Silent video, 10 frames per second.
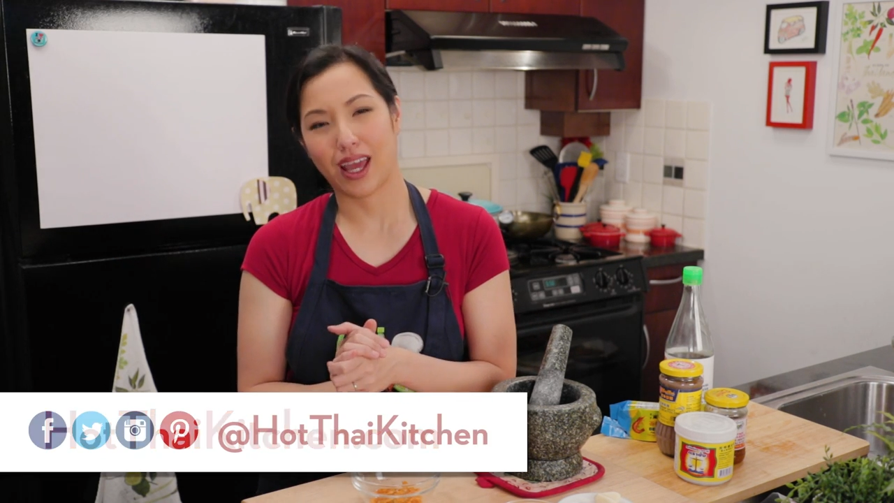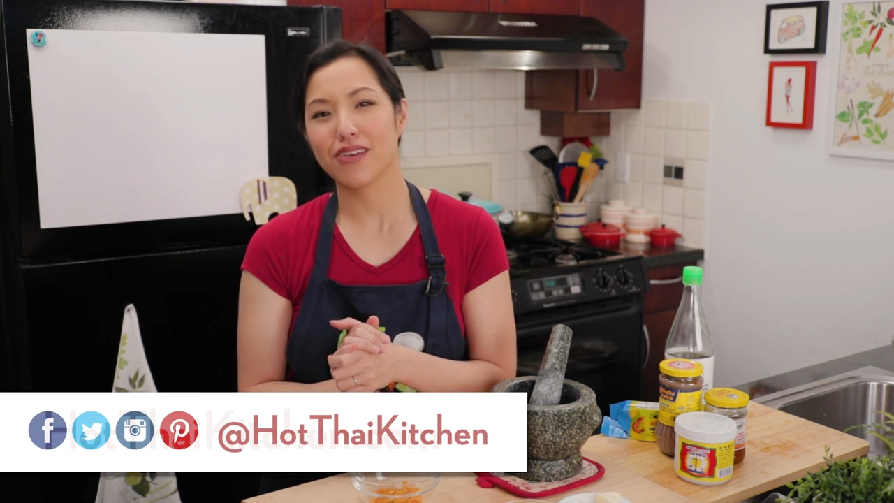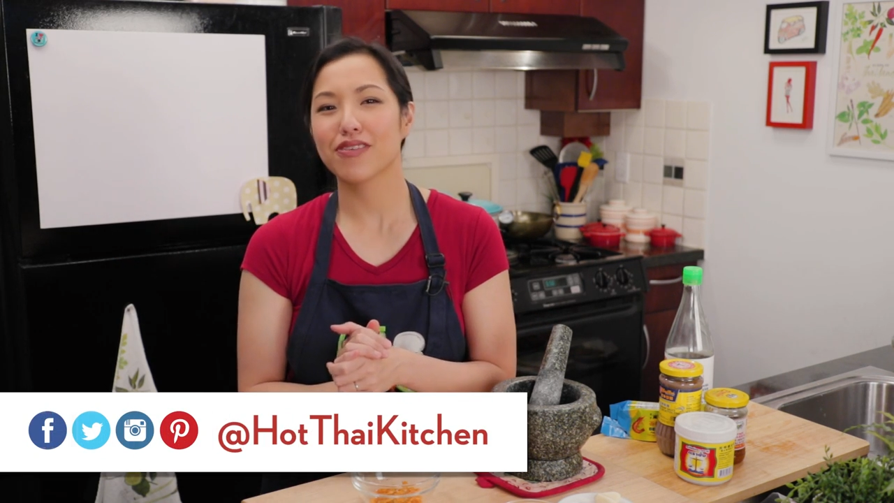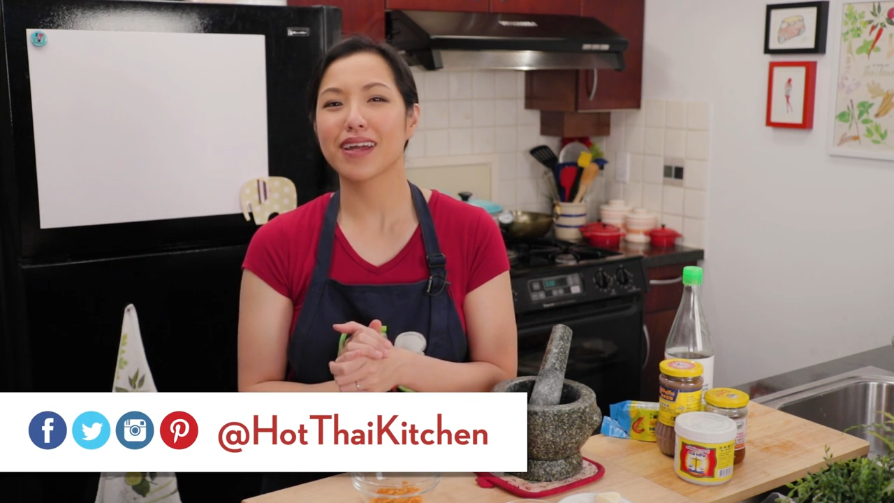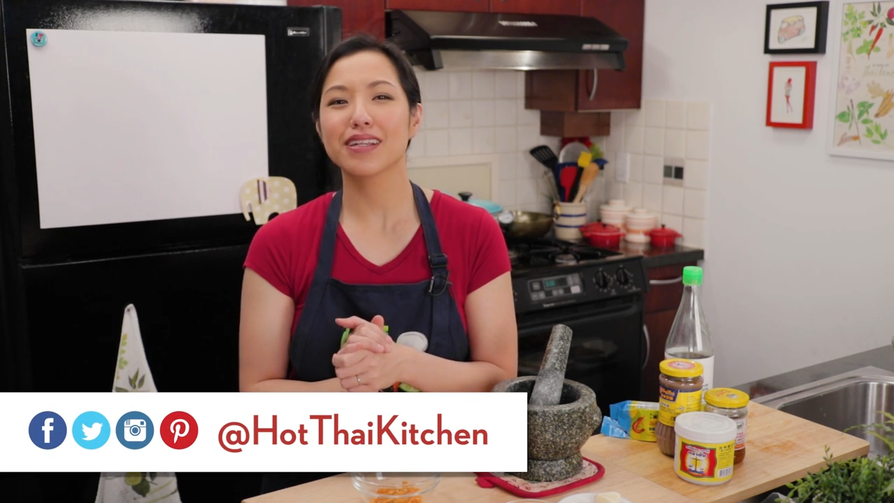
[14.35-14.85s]
I
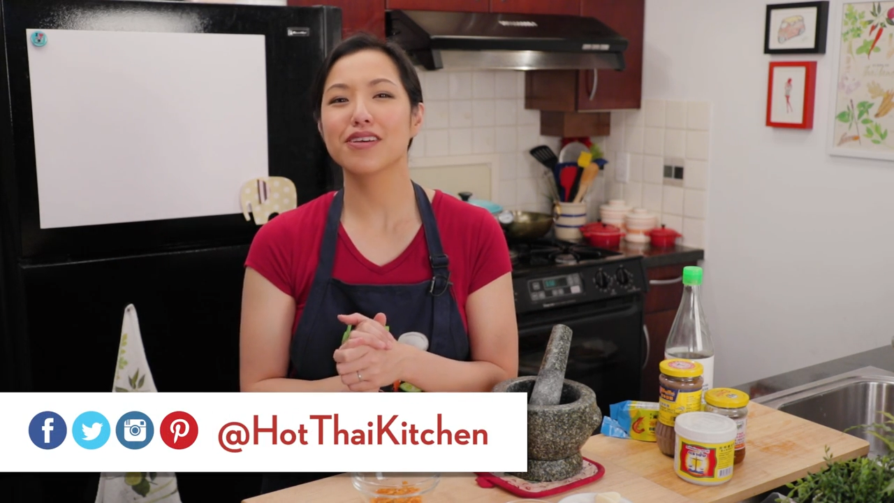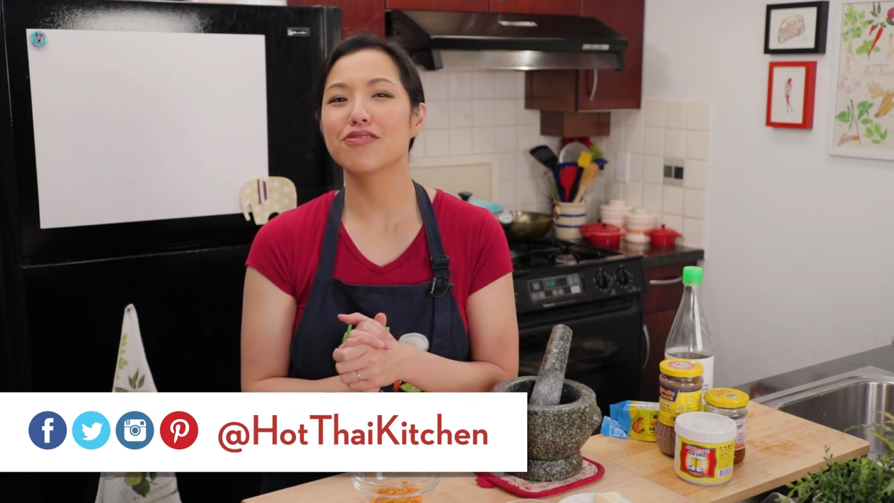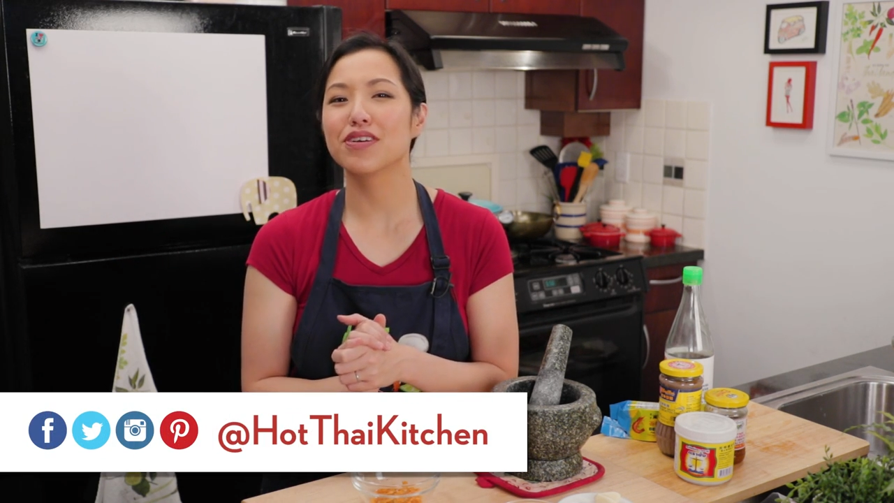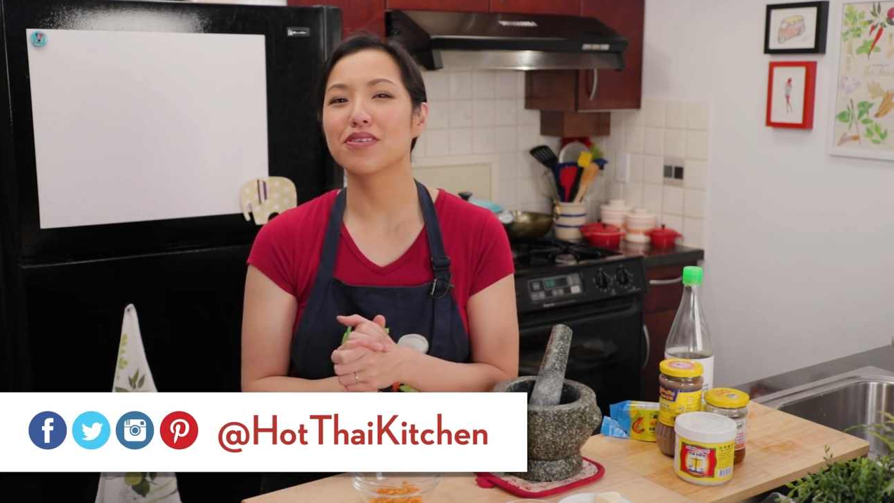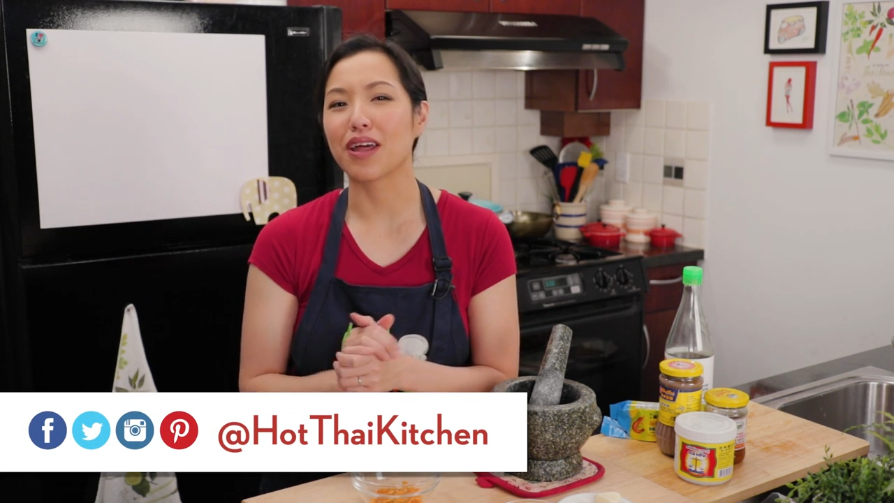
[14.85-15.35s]
finally
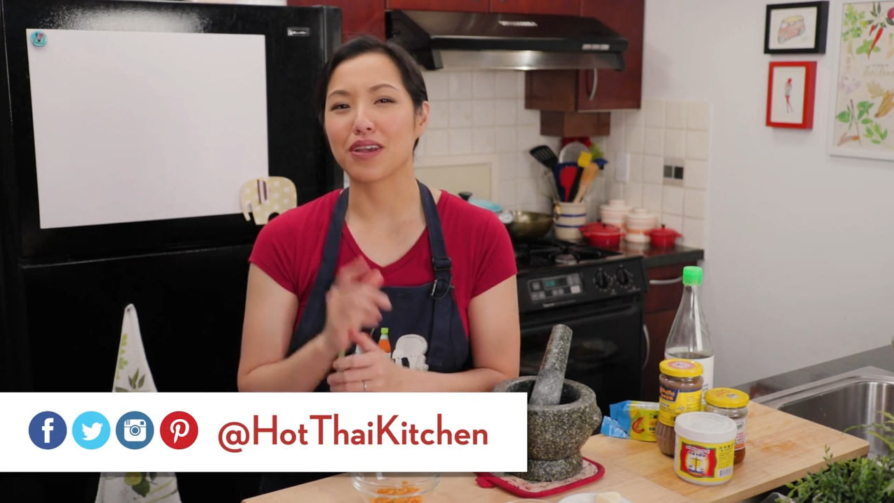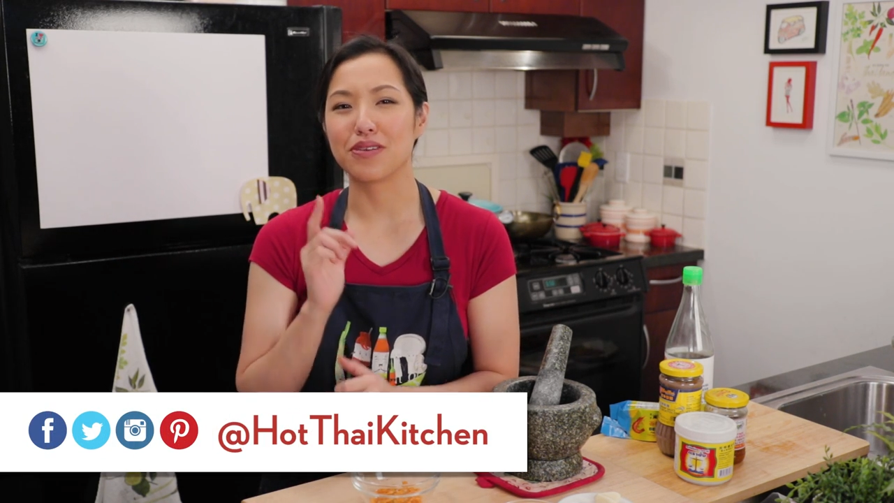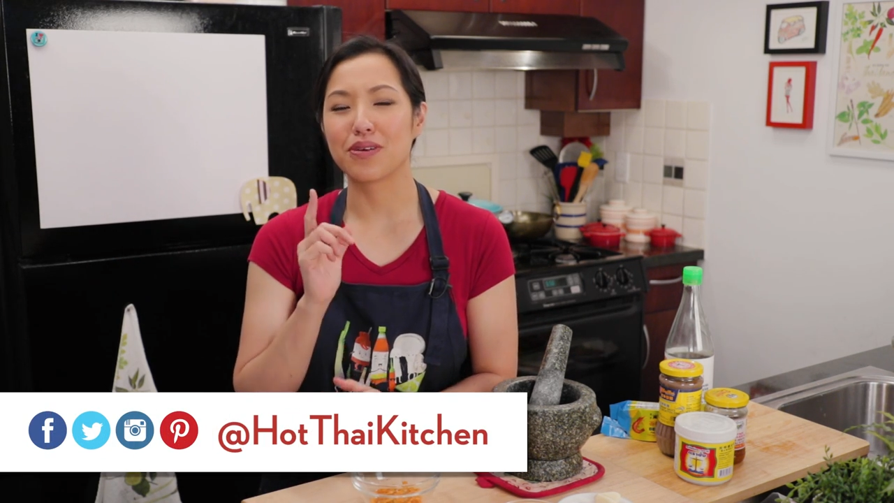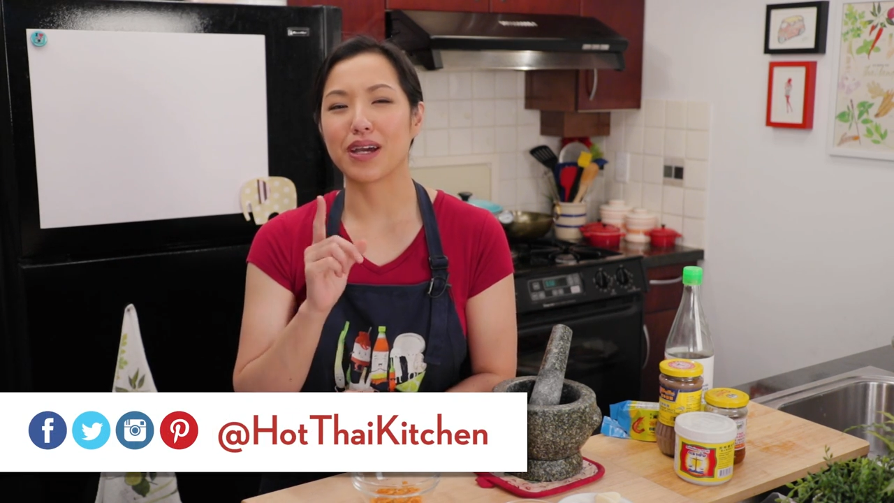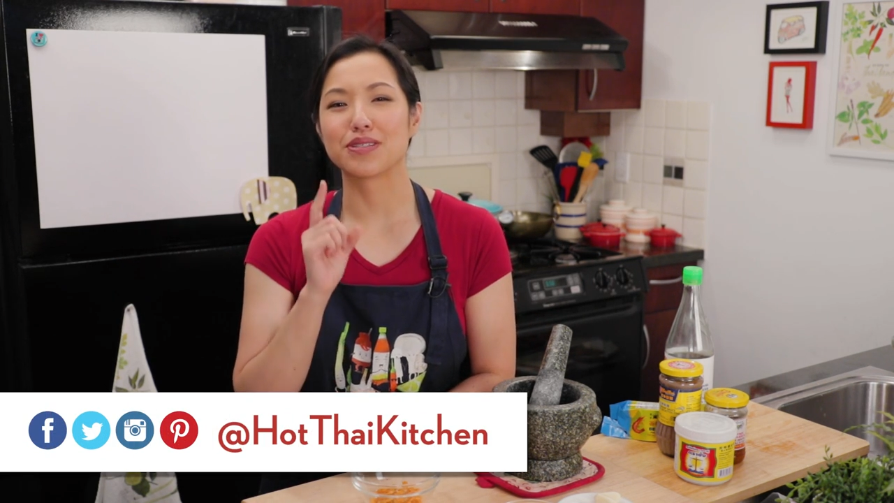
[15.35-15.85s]
feel like
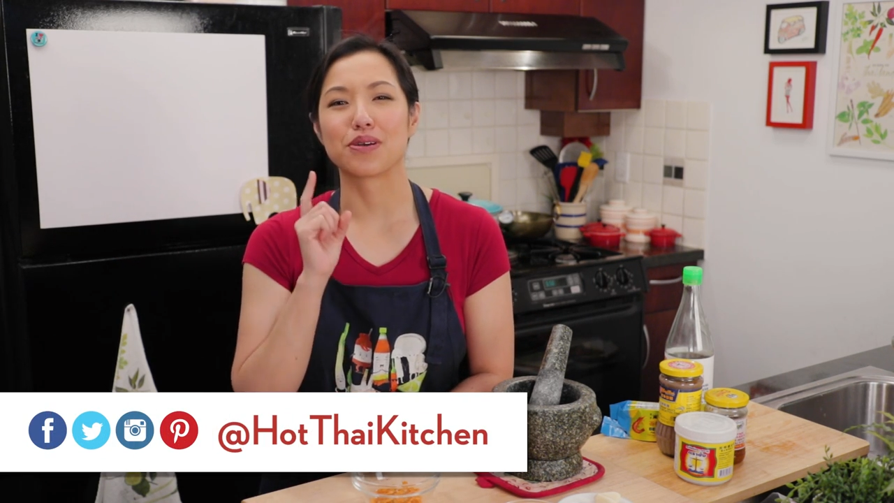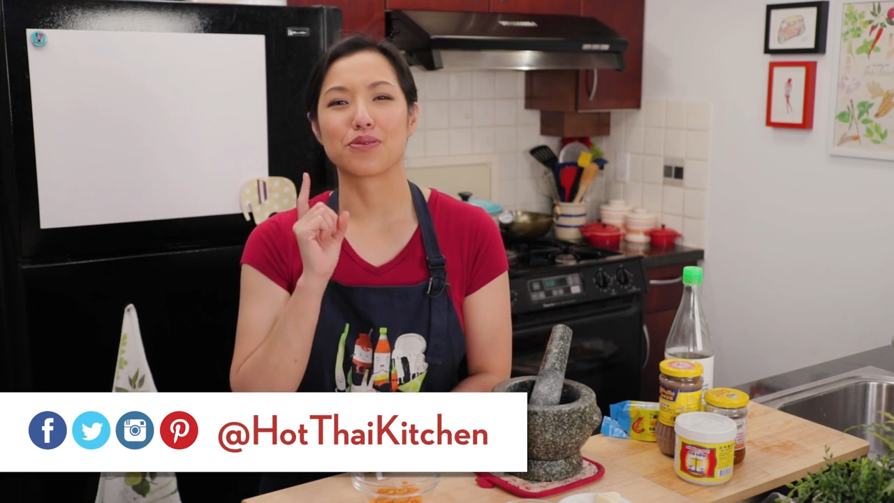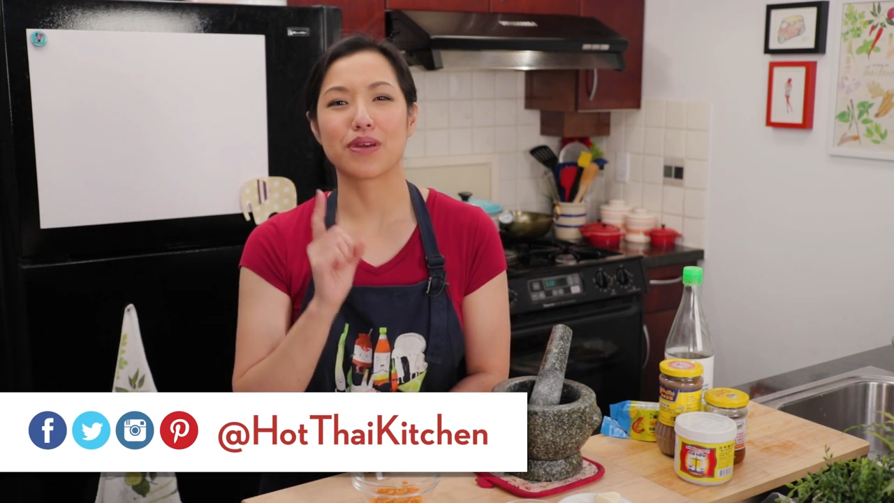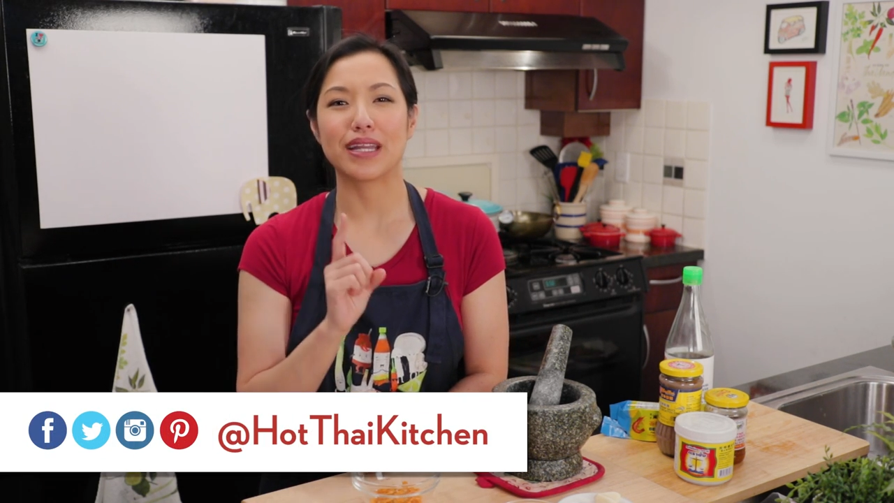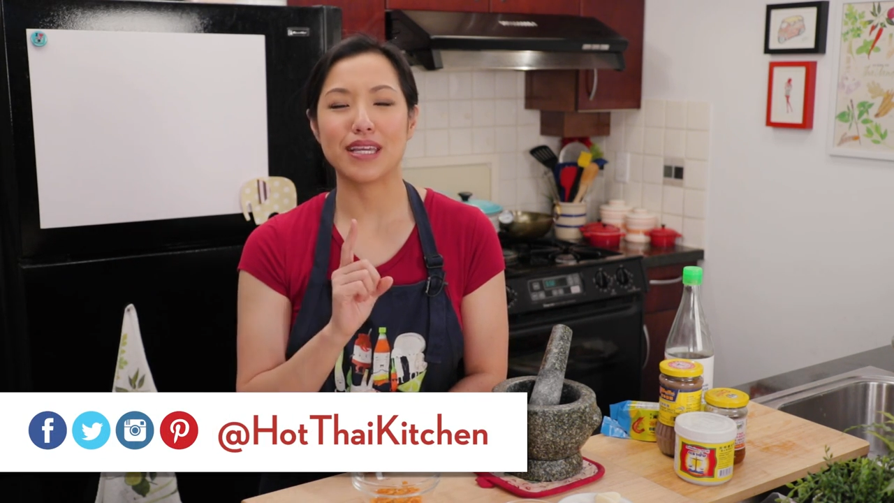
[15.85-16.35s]
you guys are
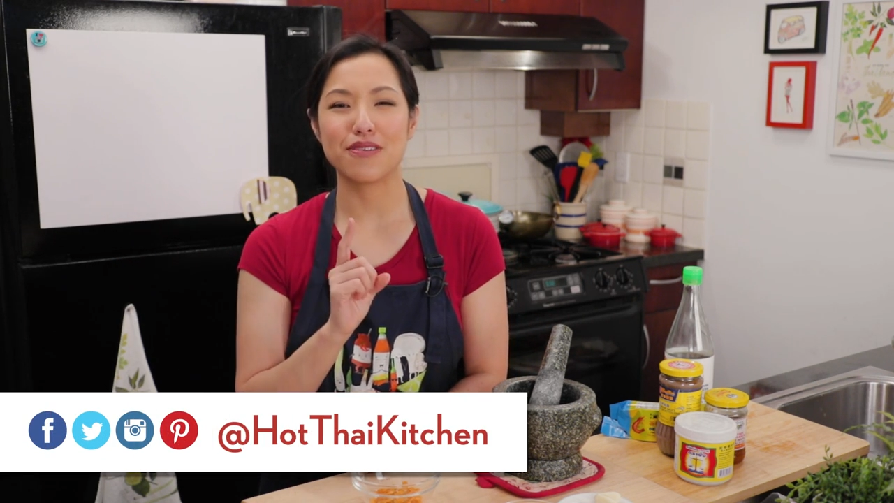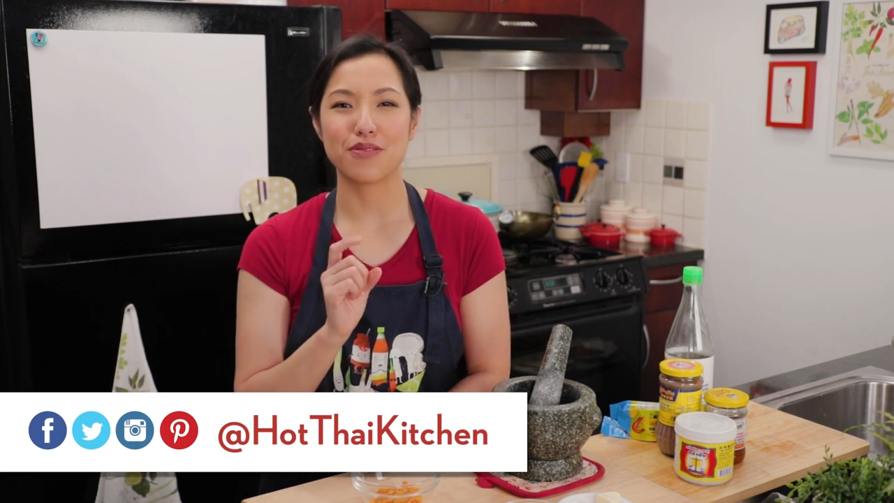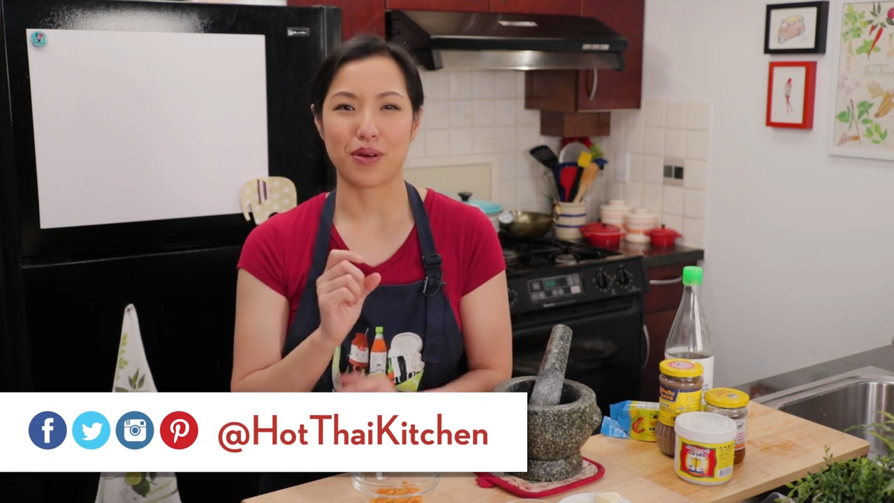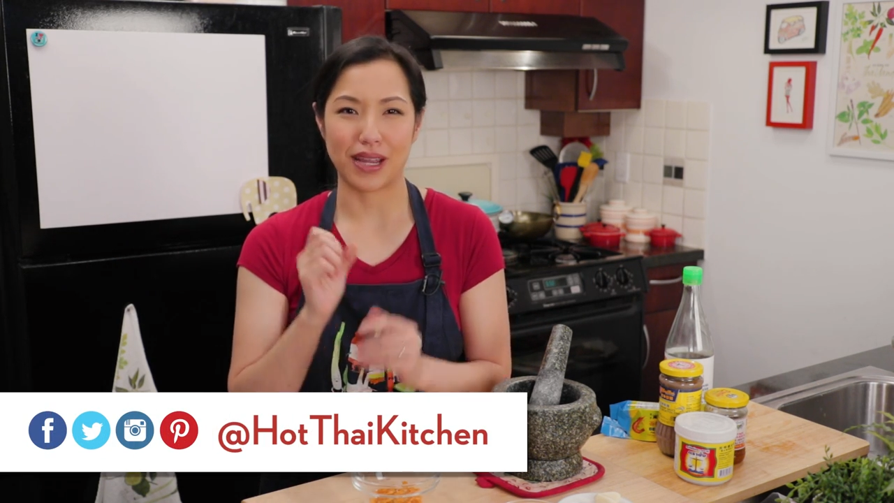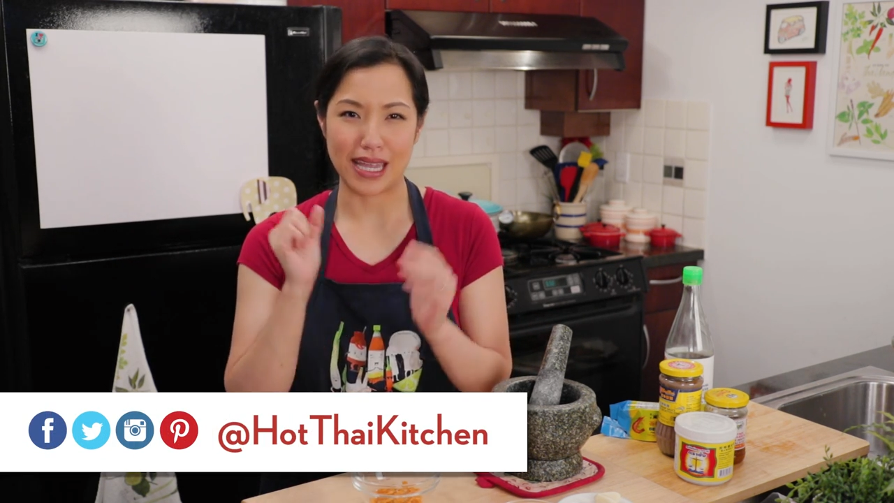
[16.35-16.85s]
ready for